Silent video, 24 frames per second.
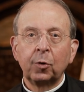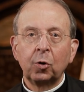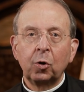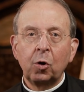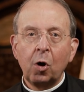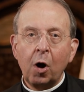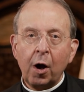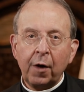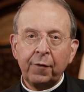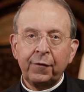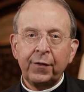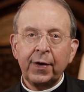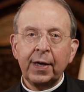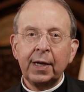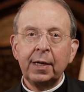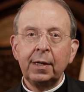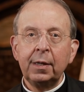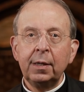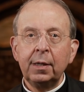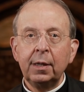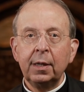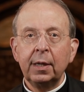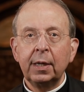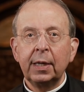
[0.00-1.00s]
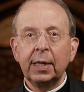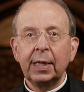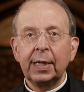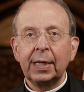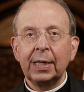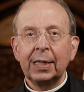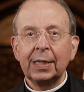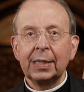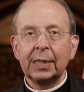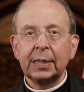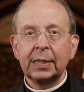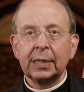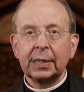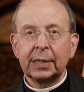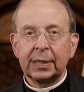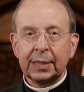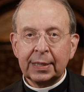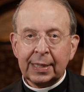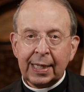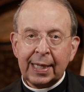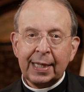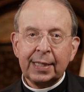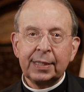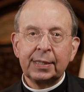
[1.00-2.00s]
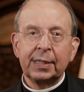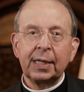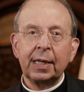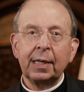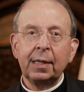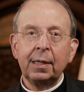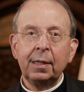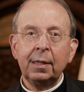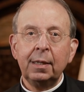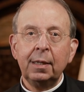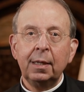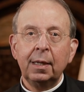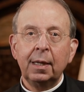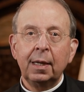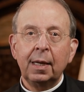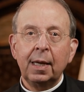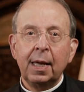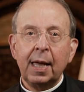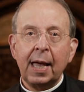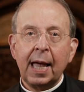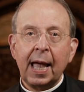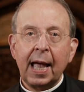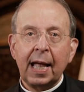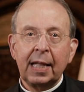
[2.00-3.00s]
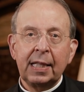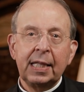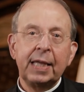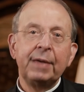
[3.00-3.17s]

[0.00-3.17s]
coughing, sneezing, and